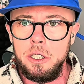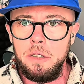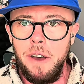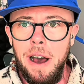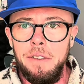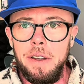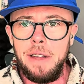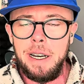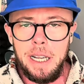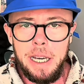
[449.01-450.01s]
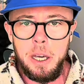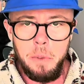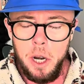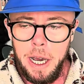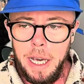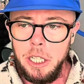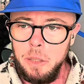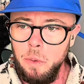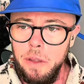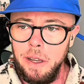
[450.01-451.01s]
of having that clear communication
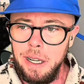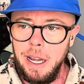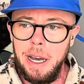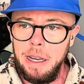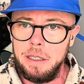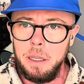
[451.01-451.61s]
with the clients